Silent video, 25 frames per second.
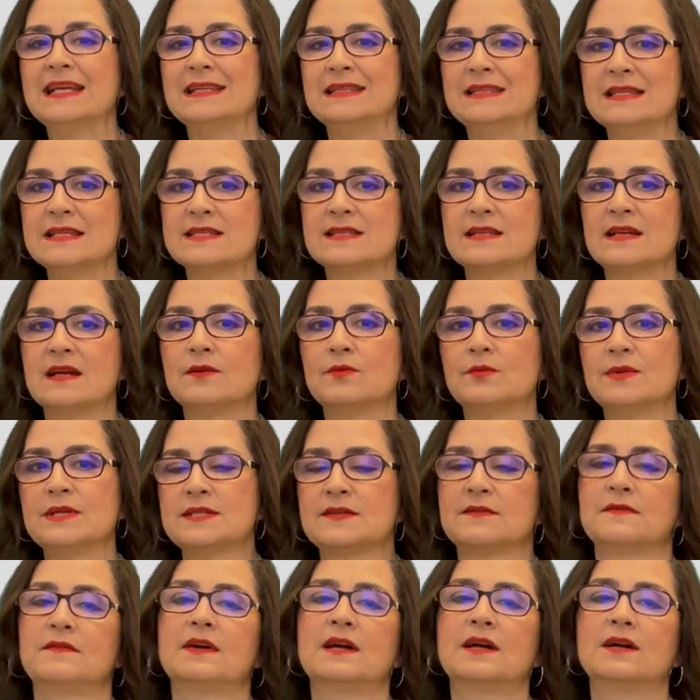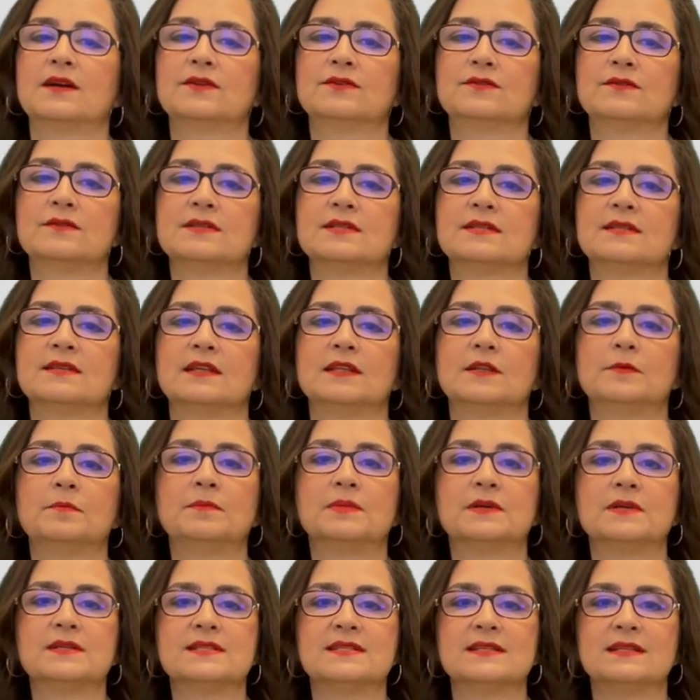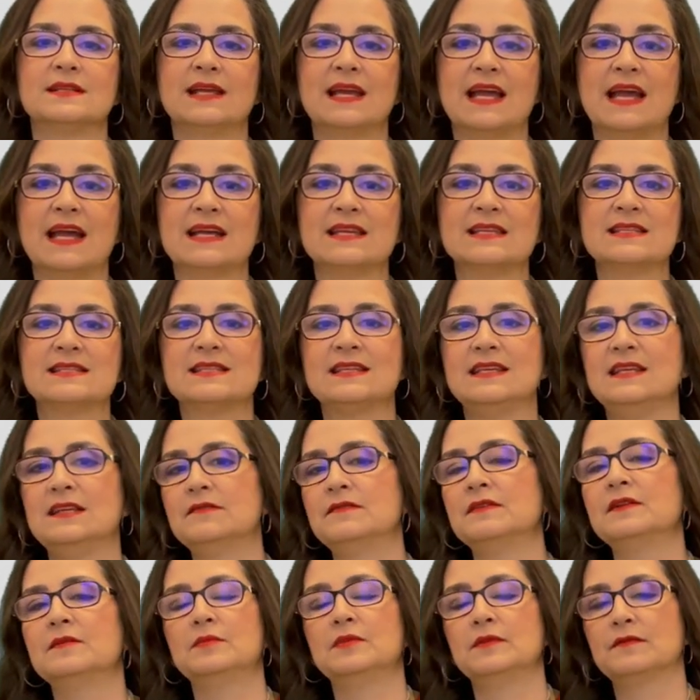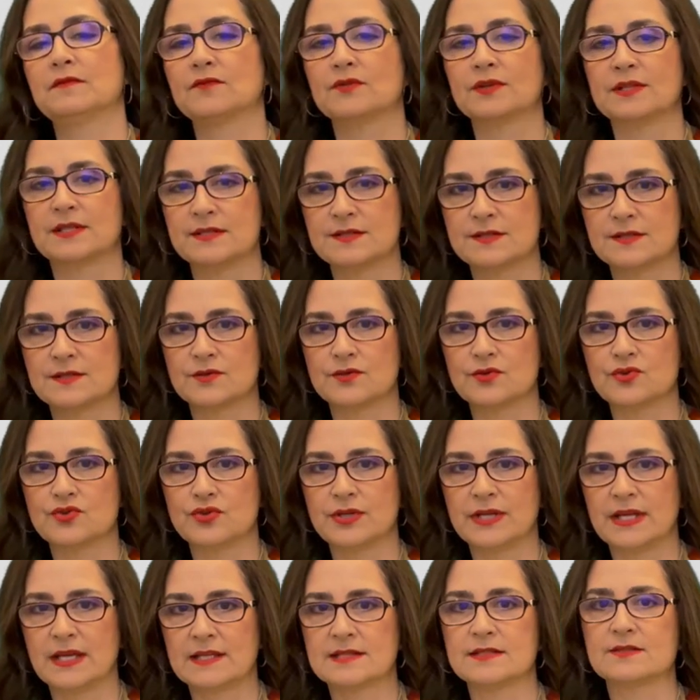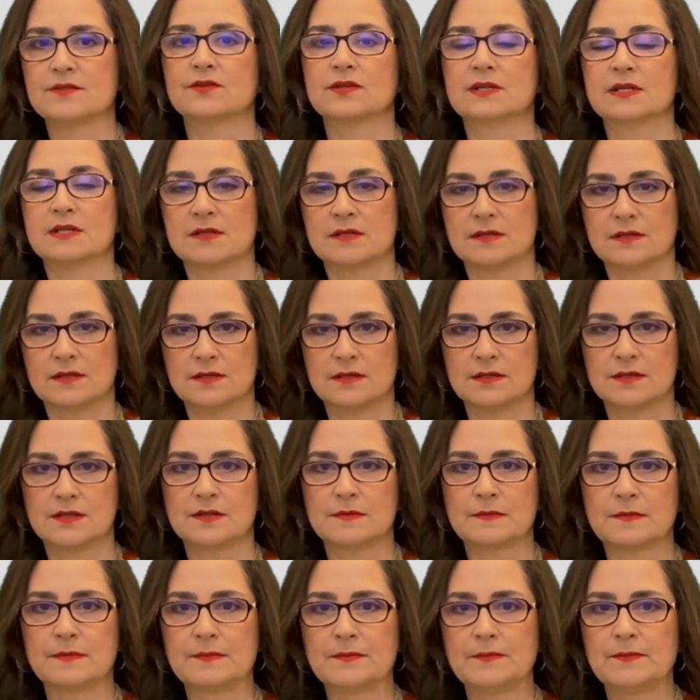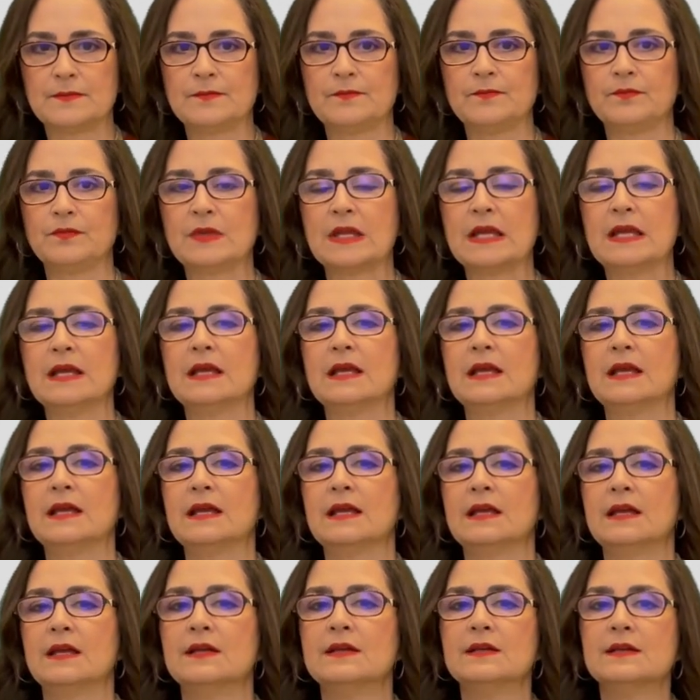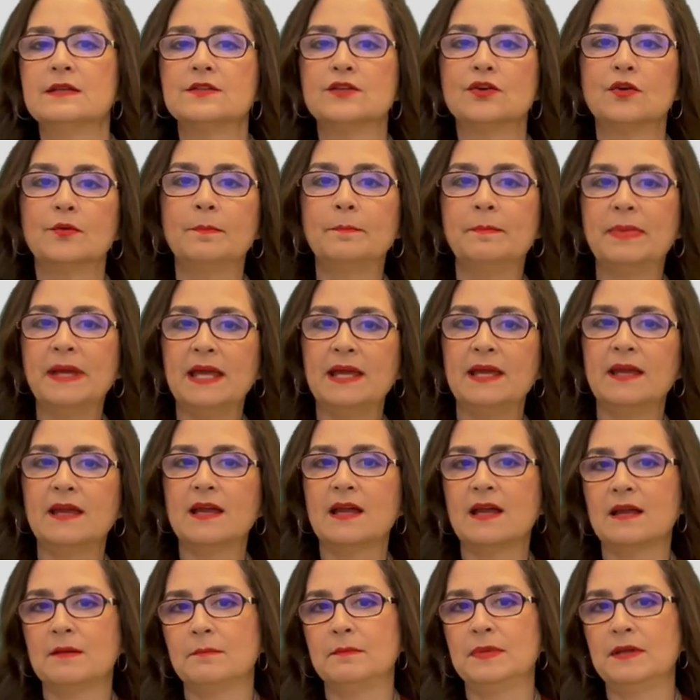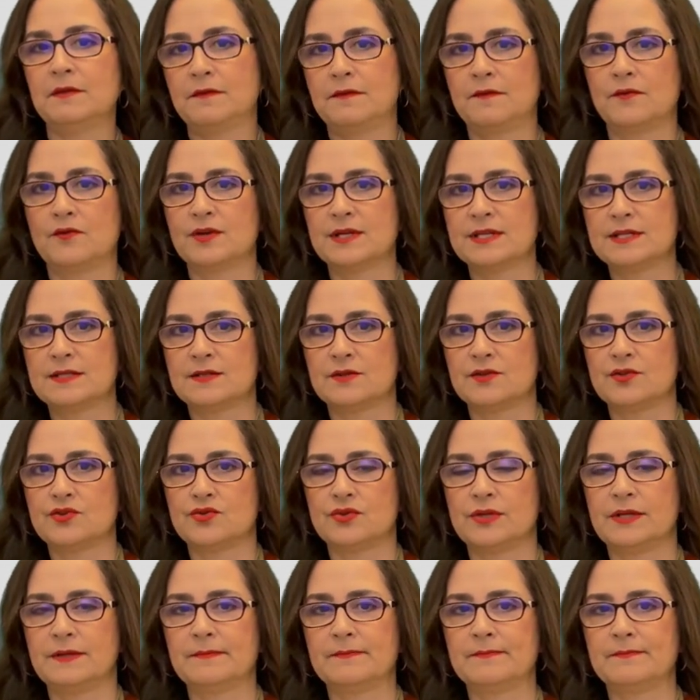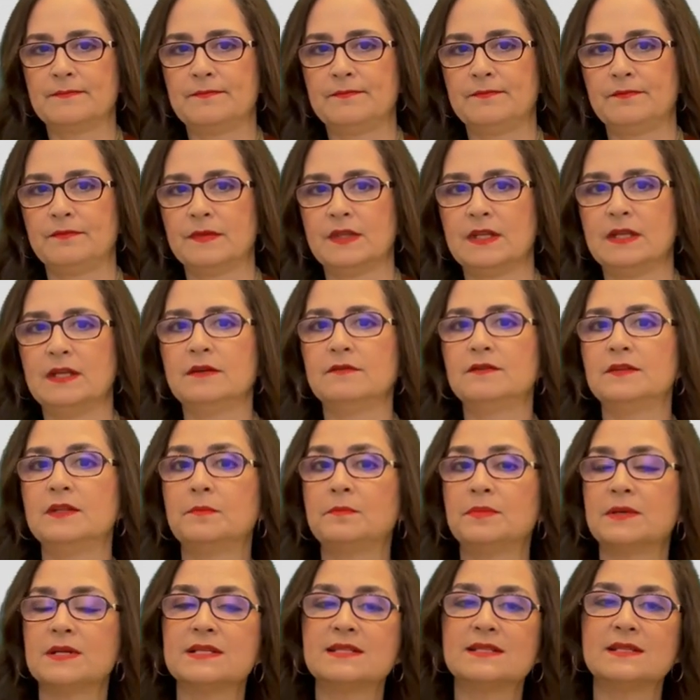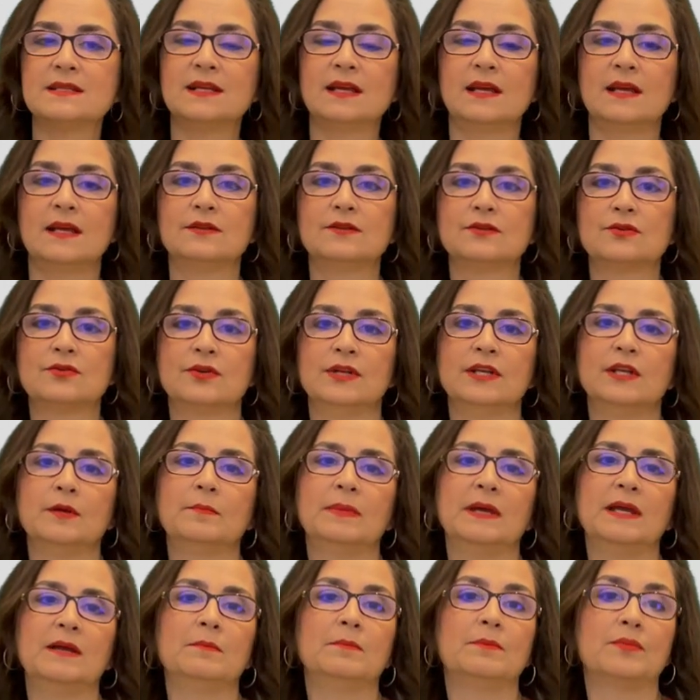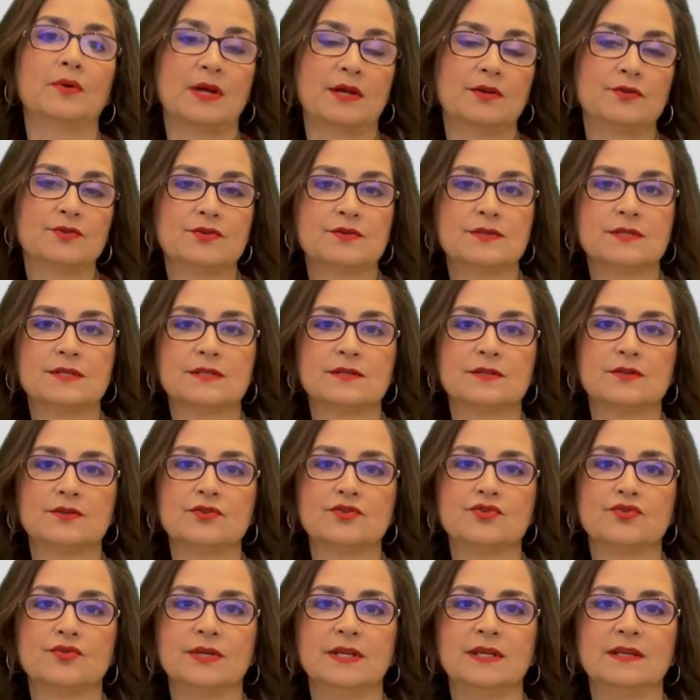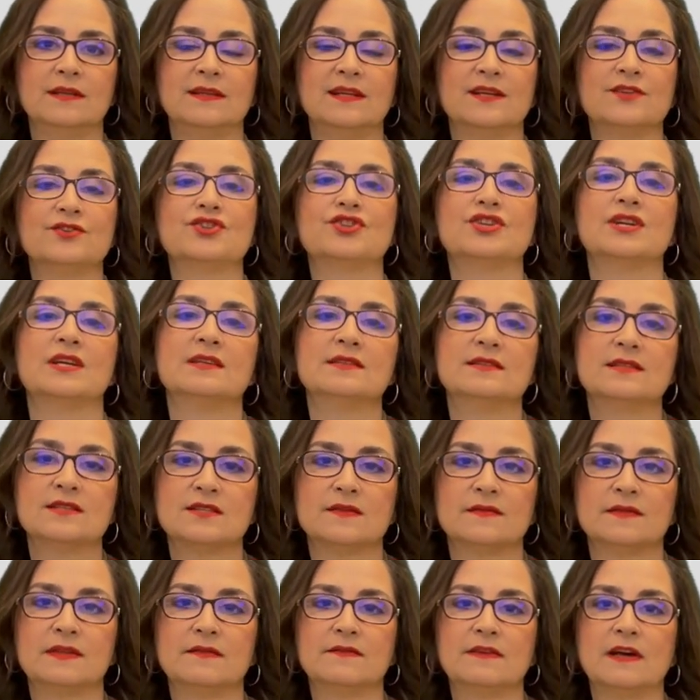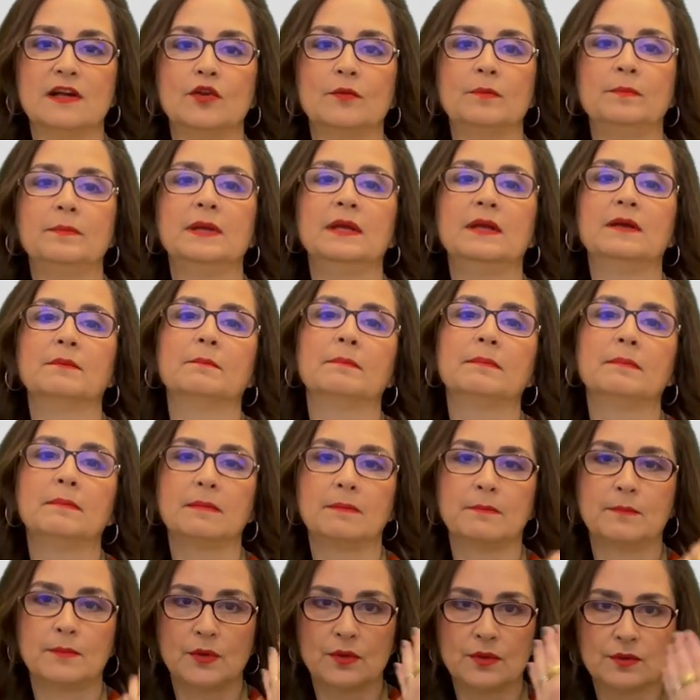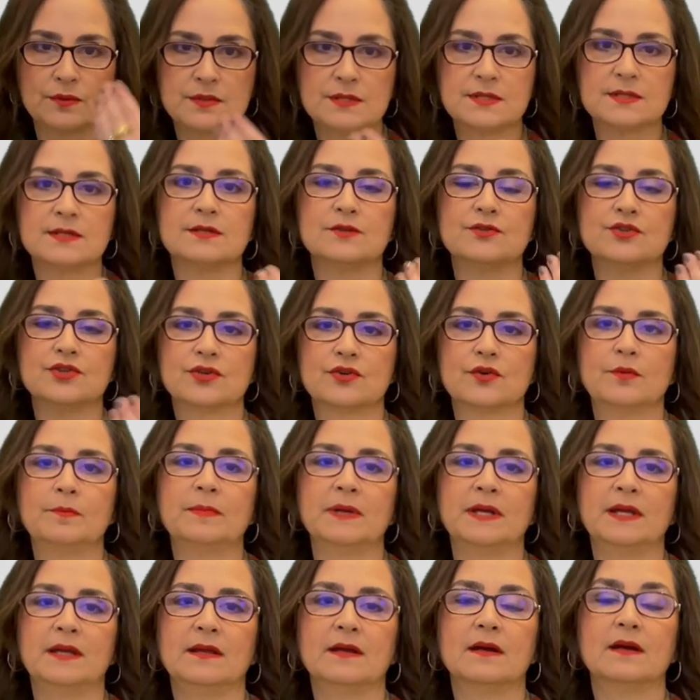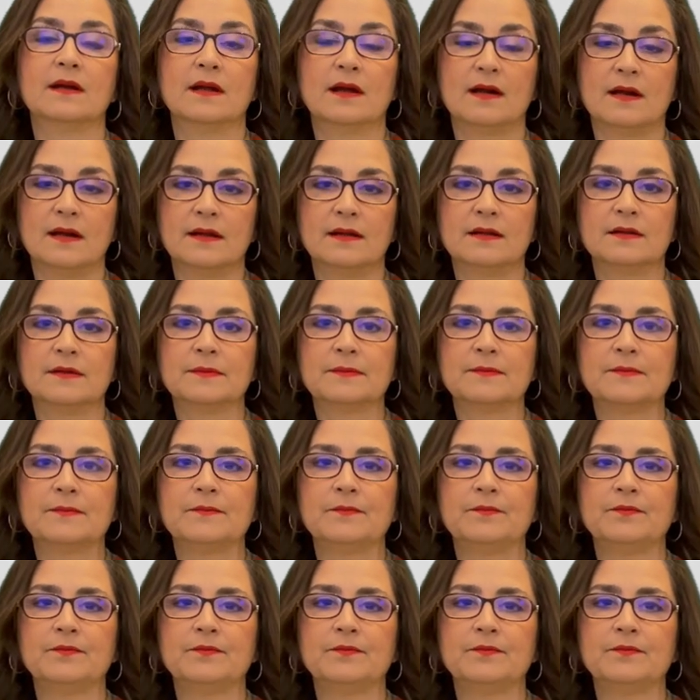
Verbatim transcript: These are risk factors that the person has even before the surgery has occurred. So pain before surgery. If the person had chronic pain prior to surgery, their chances of developing post-surgical pain are higher.